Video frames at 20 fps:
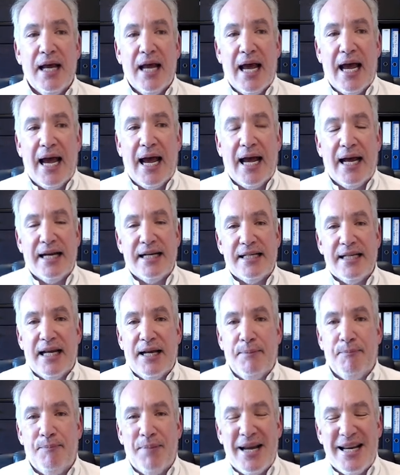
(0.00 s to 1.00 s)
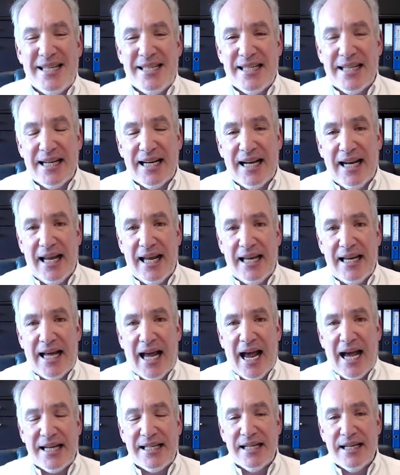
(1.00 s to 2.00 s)
and it basically,
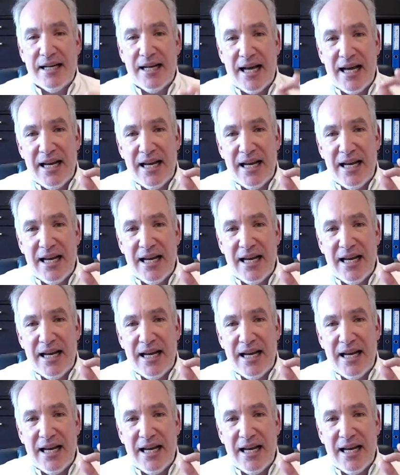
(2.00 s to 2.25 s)
at an